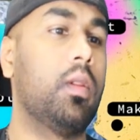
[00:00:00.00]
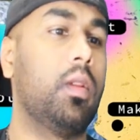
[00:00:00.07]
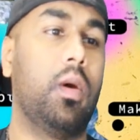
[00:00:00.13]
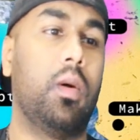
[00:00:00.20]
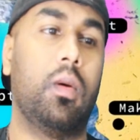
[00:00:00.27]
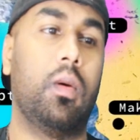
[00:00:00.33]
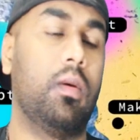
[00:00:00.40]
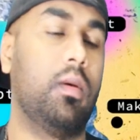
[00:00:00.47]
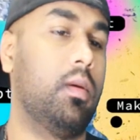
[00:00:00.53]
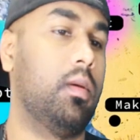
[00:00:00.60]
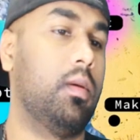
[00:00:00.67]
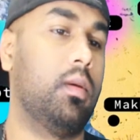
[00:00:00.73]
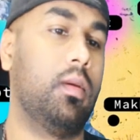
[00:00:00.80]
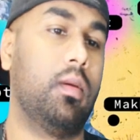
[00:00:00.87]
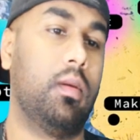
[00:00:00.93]
No,
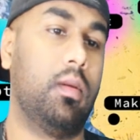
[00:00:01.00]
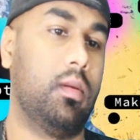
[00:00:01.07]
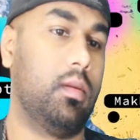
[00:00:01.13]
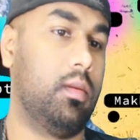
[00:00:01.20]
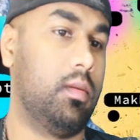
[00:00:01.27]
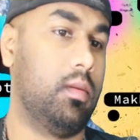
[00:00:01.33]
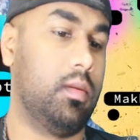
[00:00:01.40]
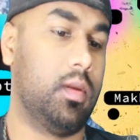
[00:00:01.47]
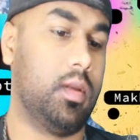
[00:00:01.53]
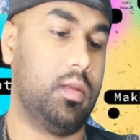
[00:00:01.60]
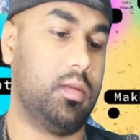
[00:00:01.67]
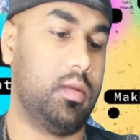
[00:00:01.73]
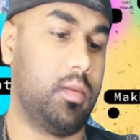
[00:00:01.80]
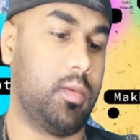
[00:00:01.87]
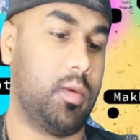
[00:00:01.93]

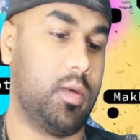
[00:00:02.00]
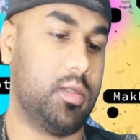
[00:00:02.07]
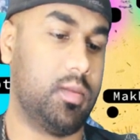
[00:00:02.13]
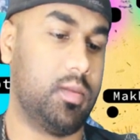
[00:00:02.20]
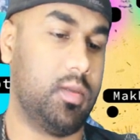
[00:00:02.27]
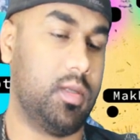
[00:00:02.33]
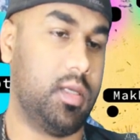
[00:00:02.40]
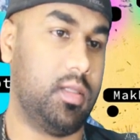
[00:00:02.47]
that's not possible, I